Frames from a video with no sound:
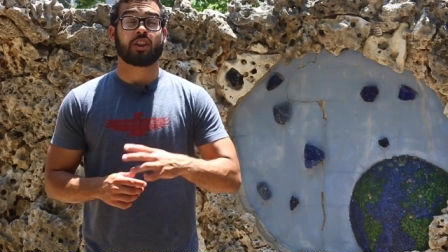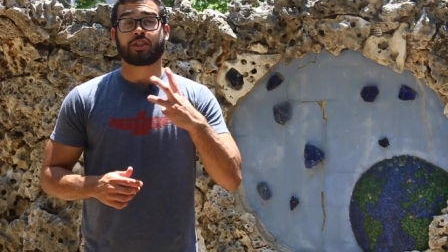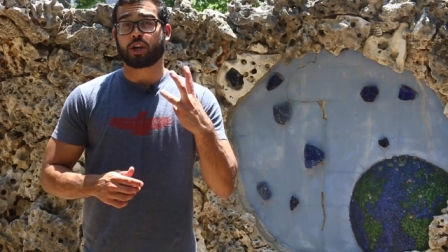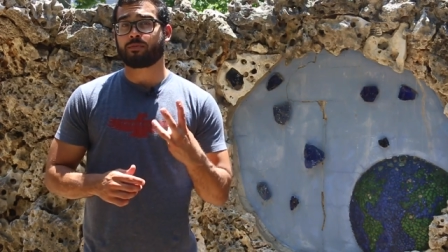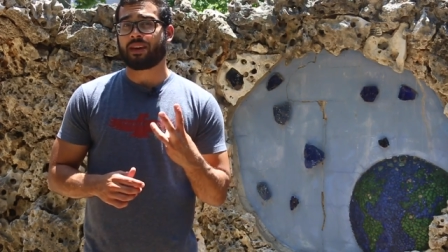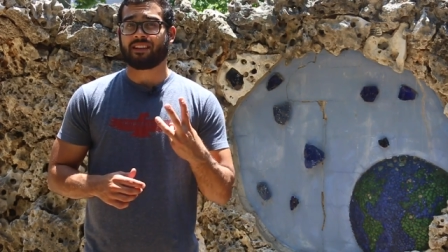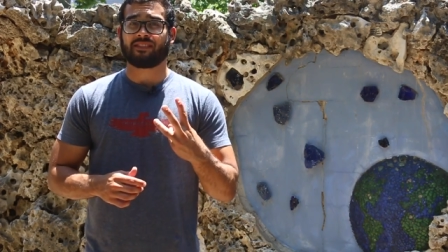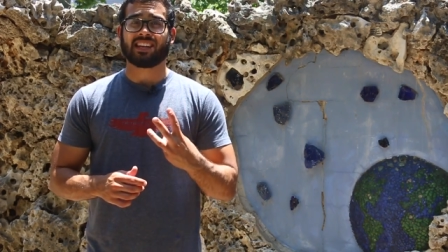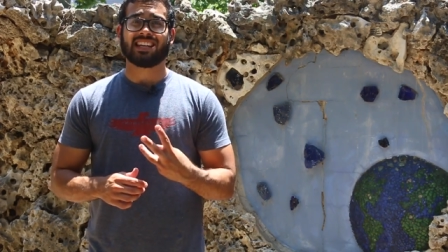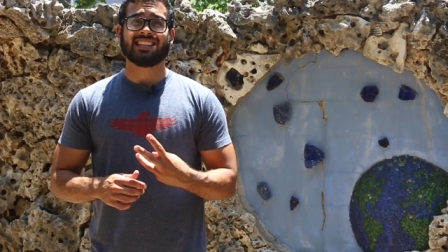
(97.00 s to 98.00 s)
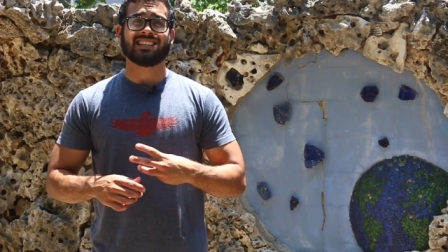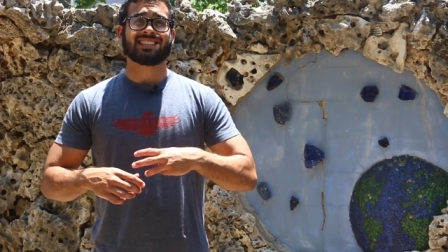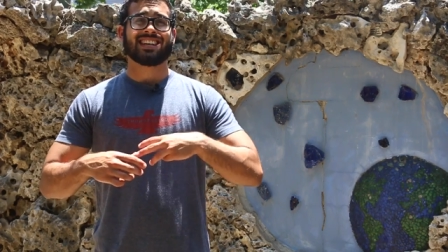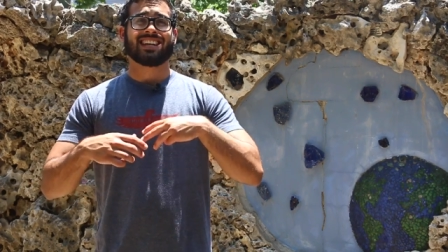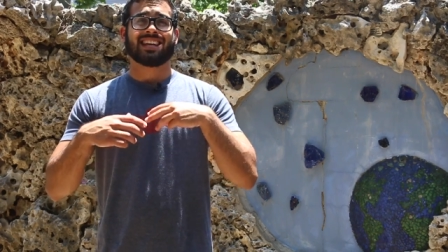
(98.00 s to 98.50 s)
So the third benefit
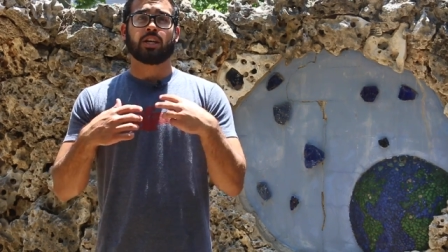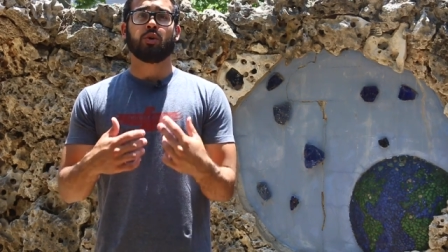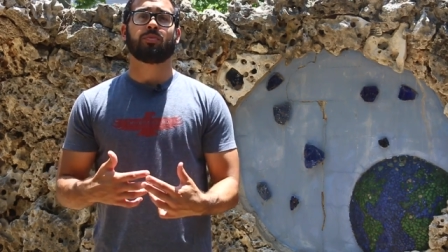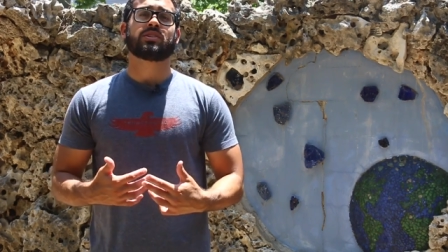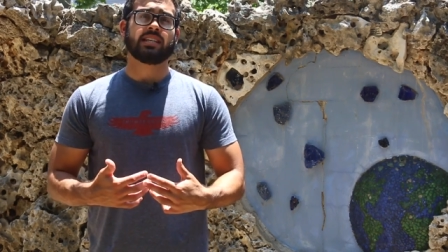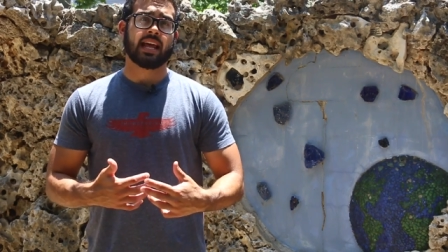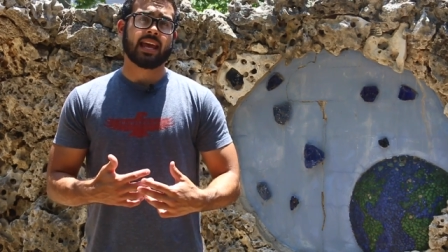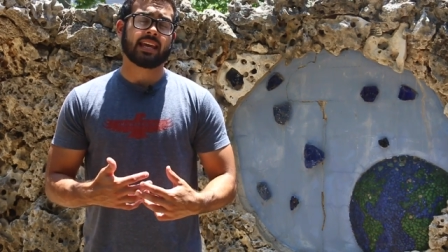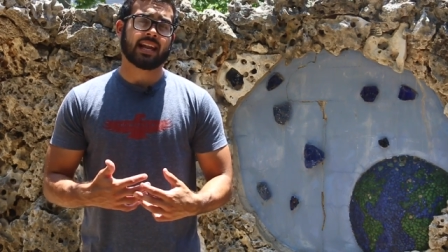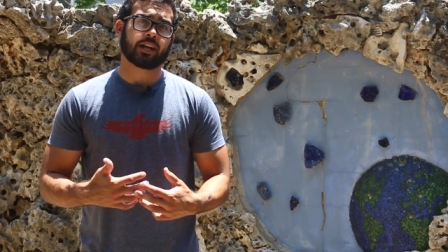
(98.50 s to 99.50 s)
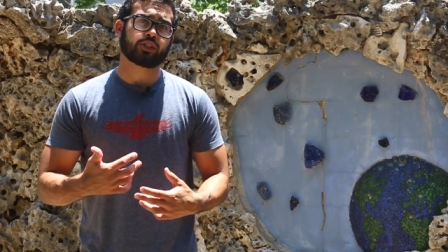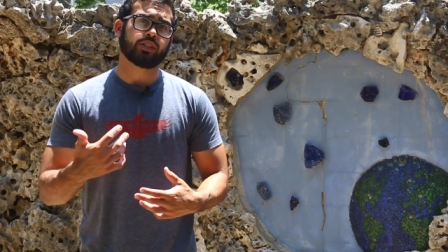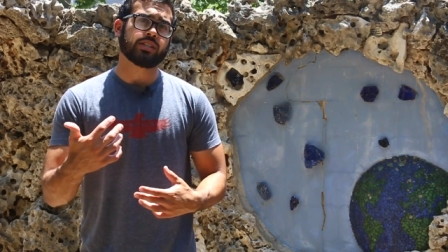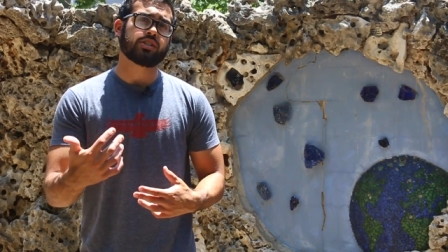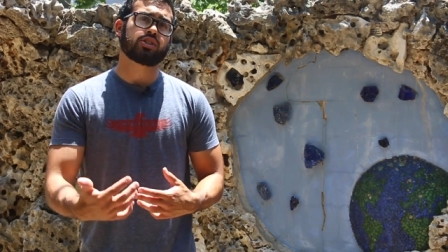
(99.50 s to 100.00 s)
is Huperzine A can
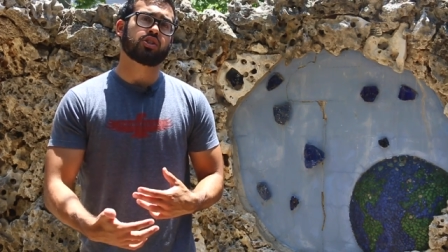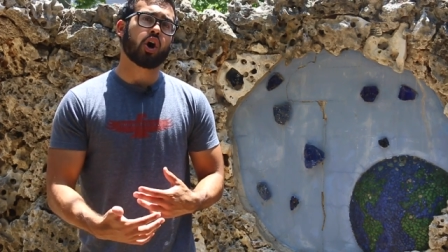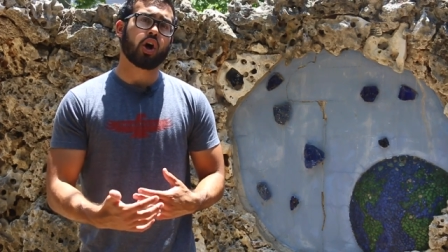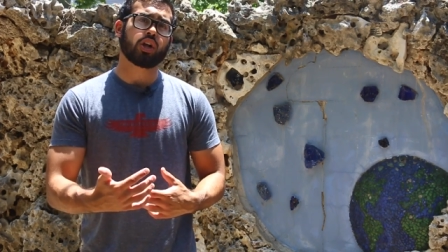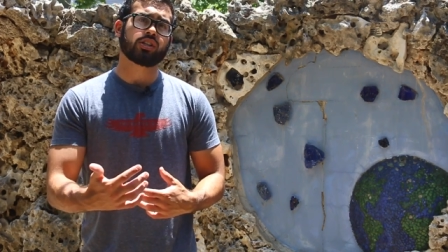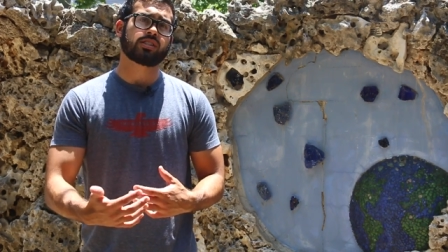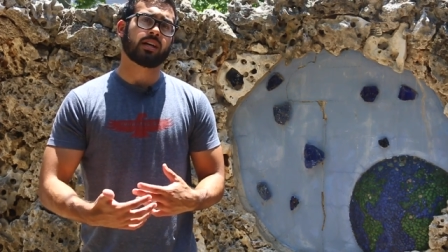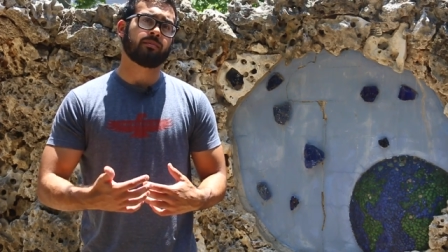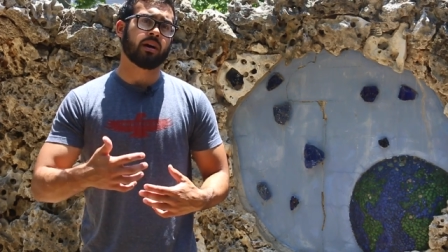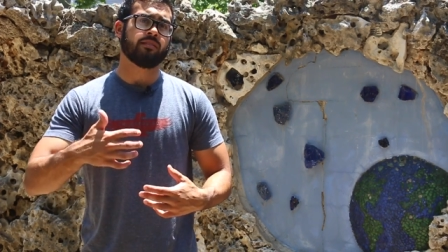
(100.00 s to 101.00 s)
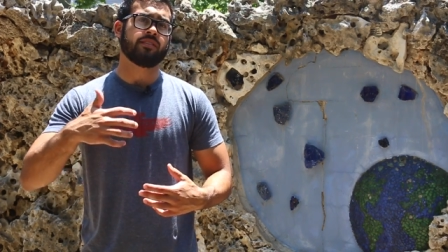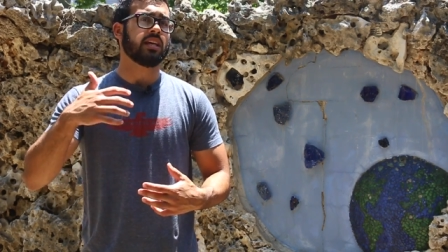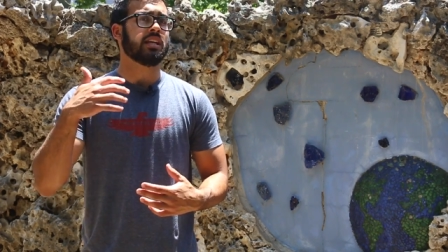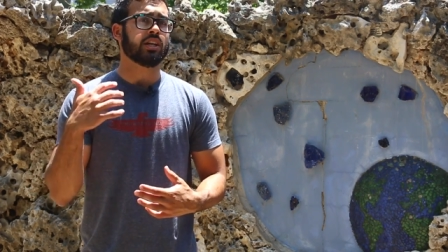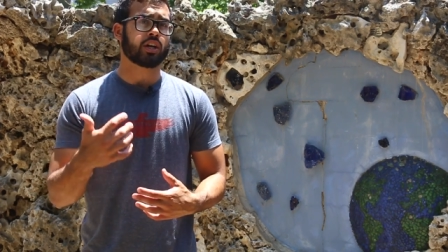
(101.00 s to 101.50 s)
actually stall some of
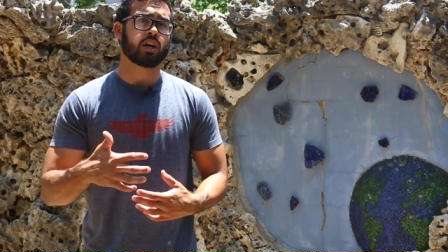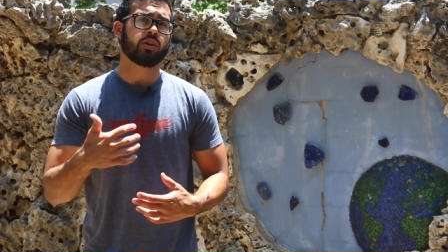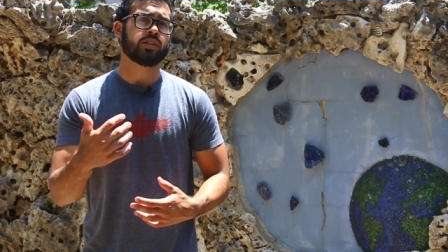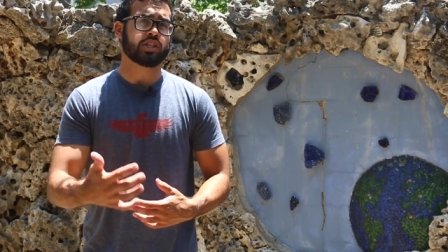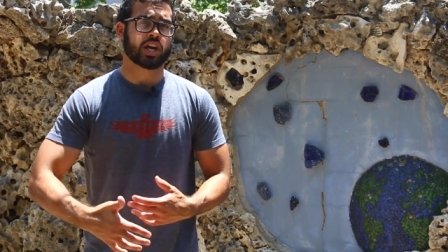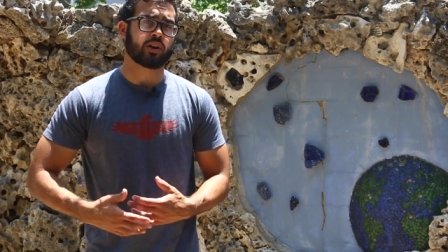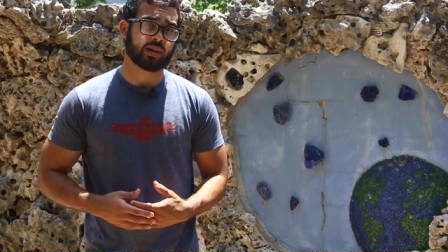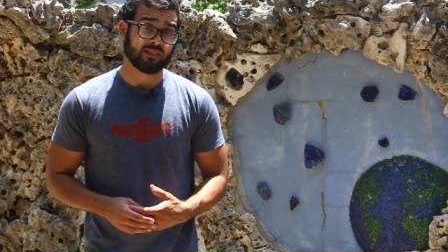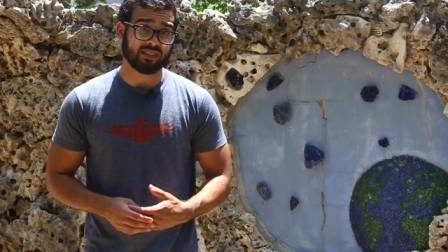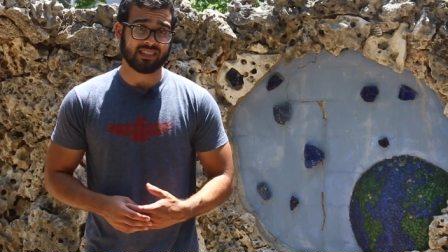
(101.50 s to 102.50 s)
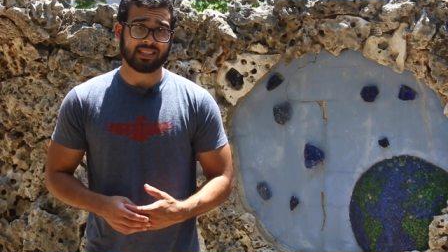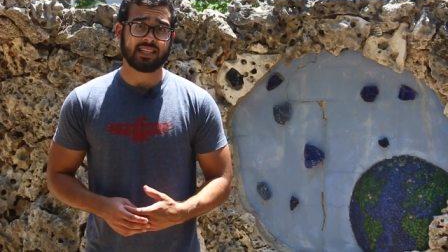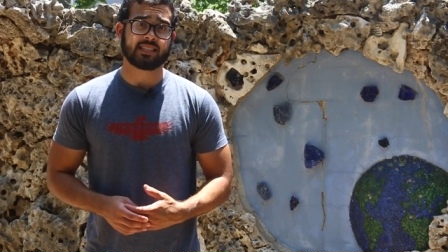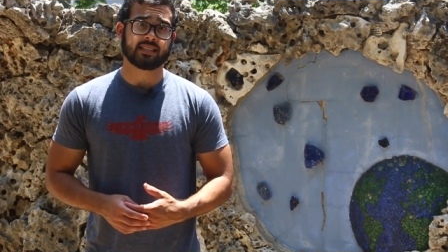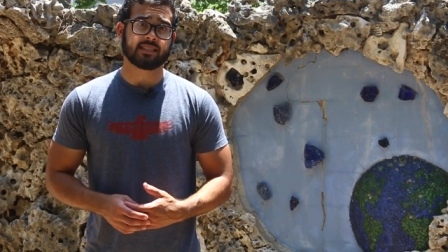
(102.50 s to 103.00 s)
the neurodegenerative
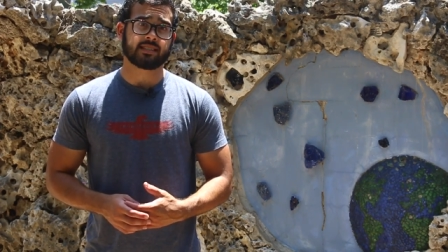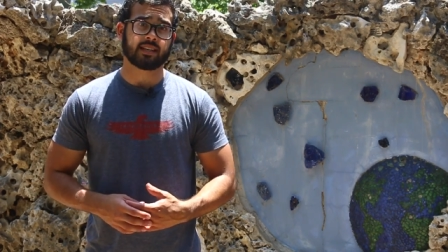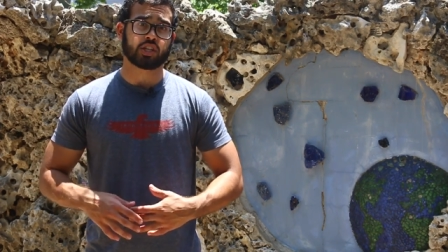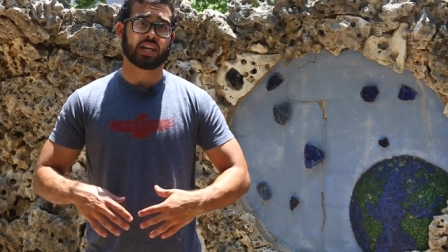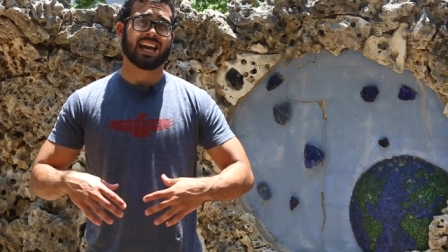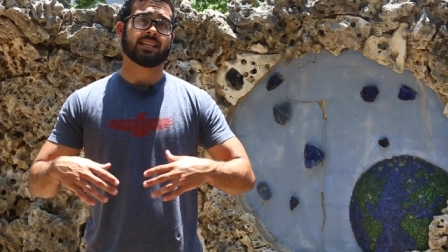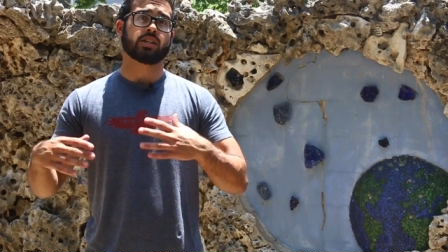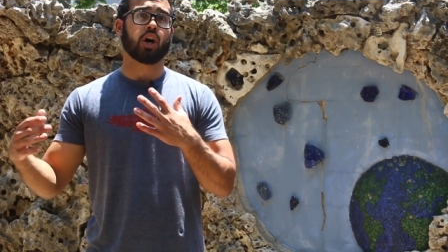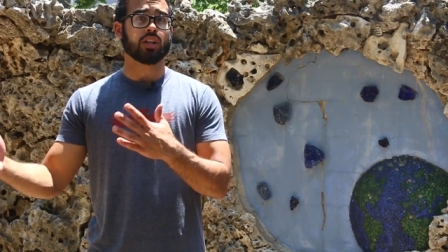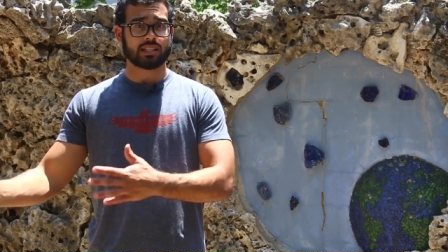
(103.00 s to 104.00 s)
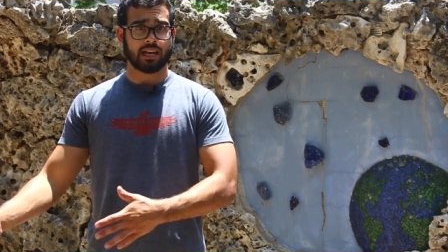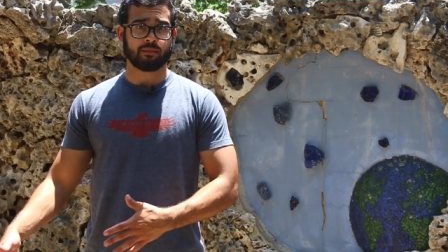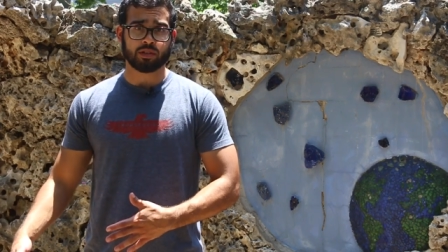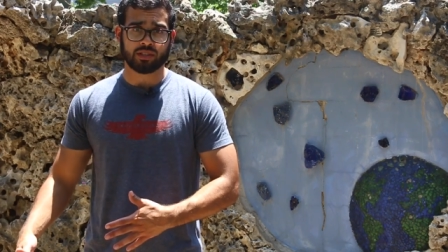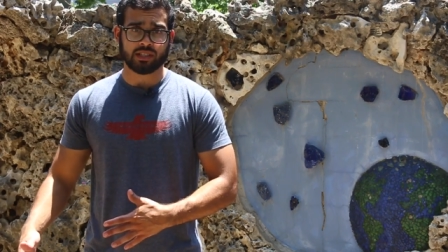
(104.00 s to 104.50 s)
diseases such as
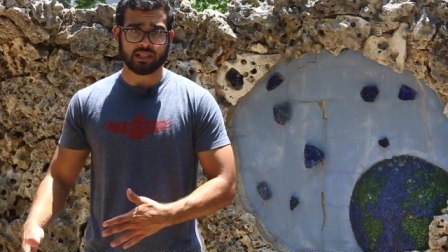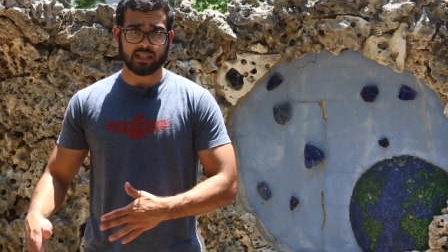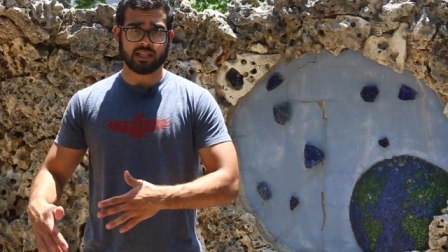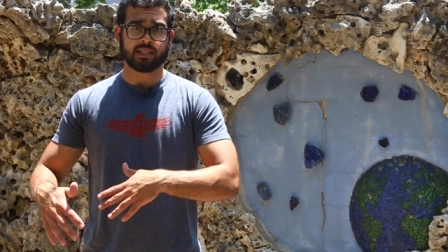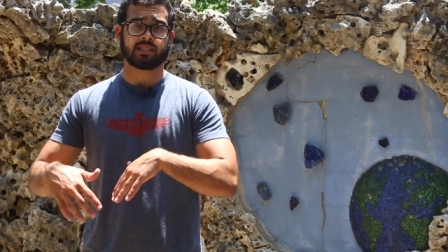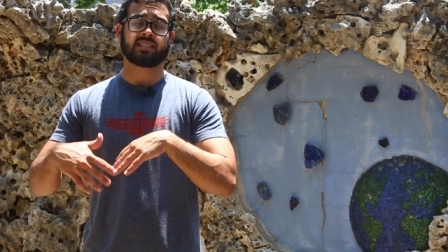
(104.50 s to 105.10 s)
Alzheimer's disease,